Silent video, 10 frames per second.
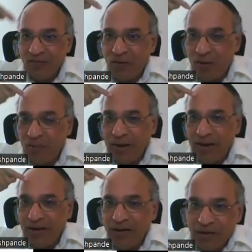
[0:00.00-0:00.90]
from
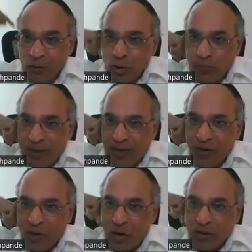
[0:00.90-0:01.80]
brain to spinal
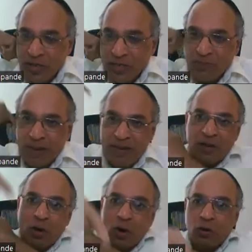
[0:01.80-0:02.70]
cord
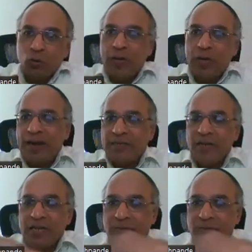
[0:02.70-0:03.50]
to the hands,